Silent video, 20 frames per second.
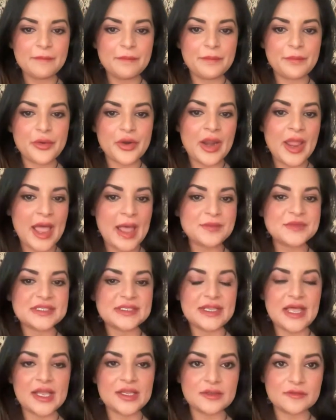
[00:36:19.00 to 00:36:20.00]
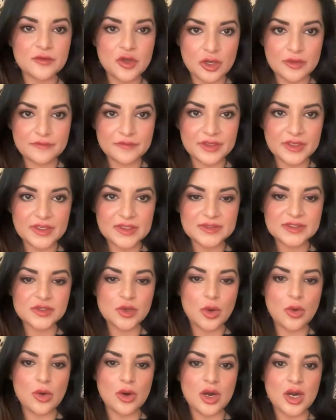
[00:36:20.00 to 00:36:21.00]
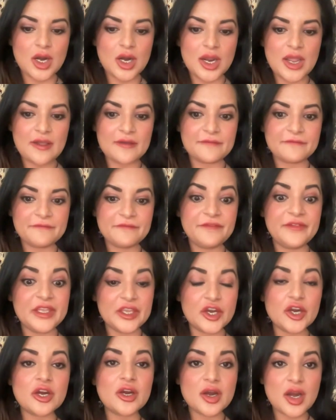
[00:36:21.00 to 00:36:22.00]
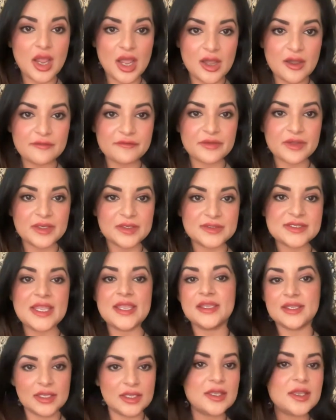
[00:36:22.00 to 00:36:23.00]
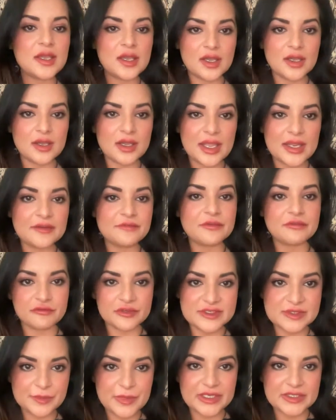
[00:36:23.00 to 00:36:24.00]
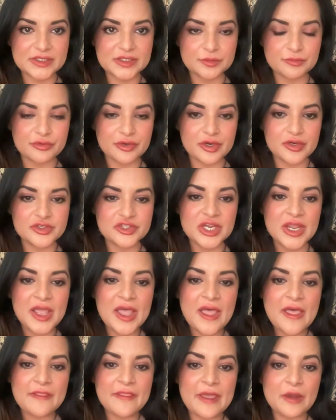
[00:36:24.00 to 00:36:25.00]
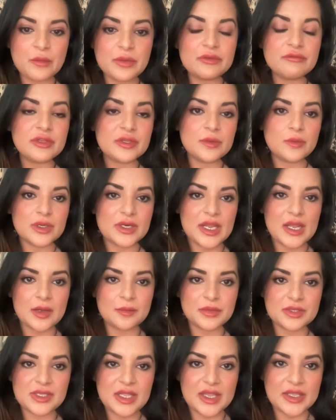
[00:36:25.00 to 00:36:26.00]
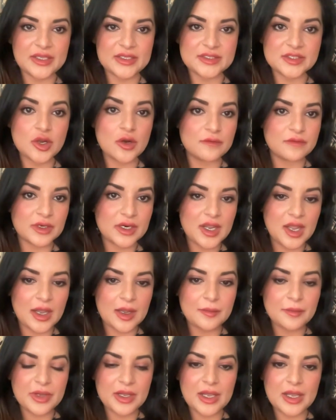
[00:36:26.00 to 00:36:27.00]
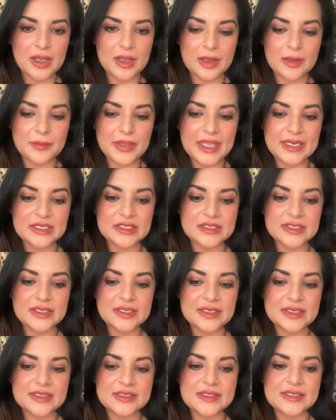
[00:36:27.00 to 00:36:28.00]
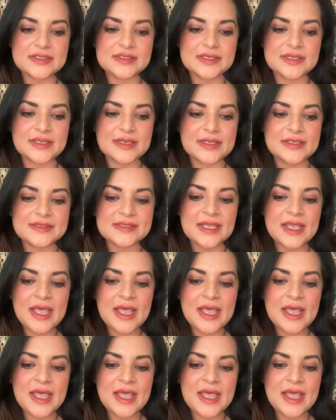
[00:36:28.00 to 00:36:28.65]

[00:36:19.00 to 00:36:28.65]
perhaps a lack of confidence or a fear of taking a kind of a risk-based approach that we really want to help clients overcome. And it is